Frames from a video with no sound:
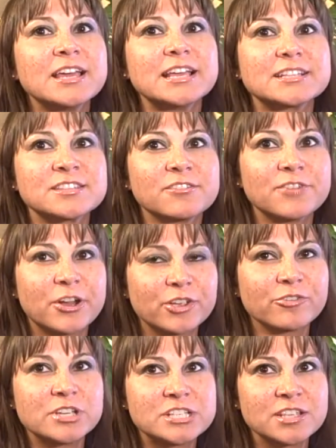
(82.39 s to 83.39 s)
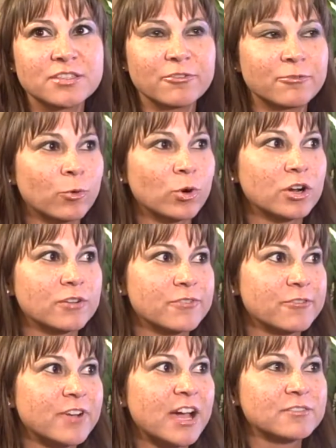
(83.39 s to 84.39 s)
It's the very reason that four
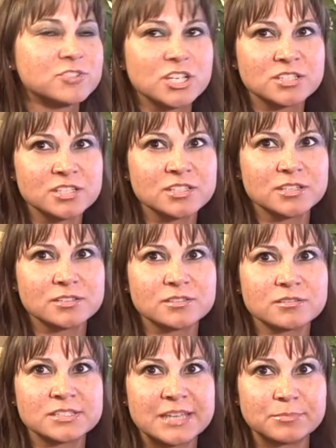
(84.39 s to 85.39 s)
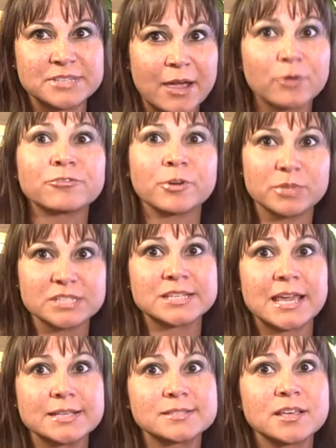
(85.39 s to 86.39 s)
of the five justices stepped down from
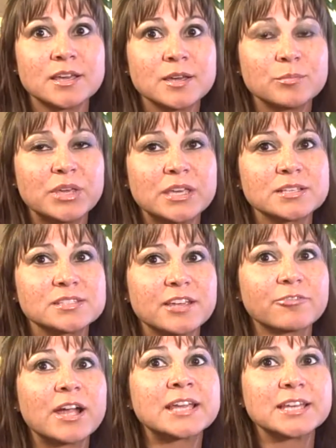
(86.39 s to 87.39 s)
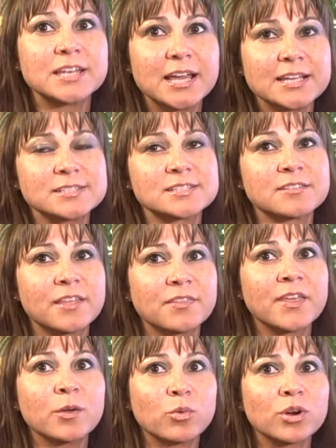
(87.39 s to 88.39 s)
this case, because they recognized
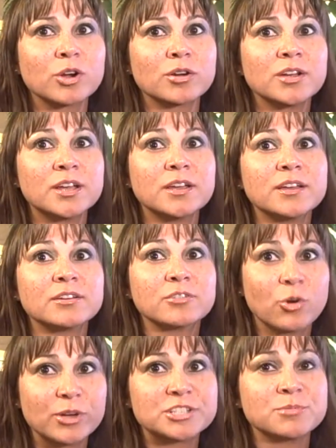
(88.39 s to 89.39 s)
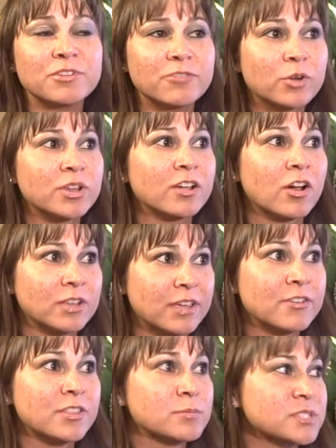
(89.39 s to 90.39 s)
that they were going to be voting on
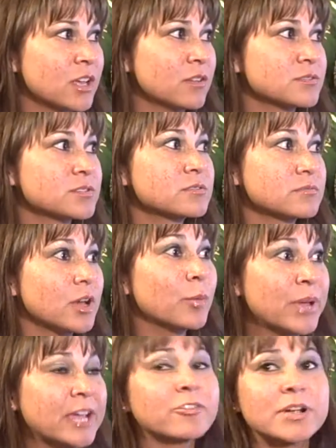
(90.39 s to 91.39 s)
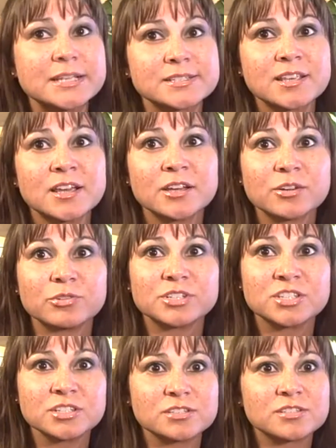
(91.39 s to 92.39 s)
giving themselves a pay raise,
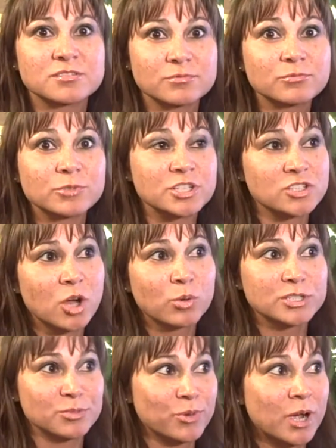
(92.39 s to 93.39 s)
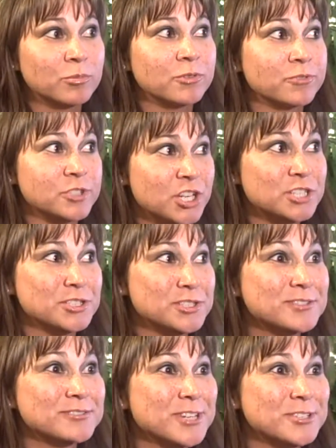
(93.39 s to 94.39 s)
which is always a problem for
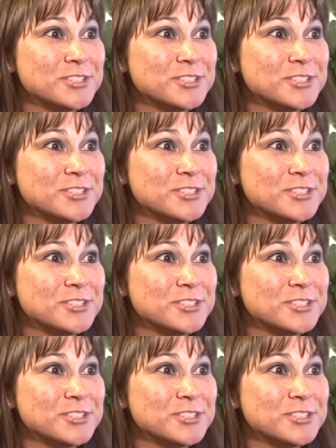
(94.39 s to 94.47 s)
judges.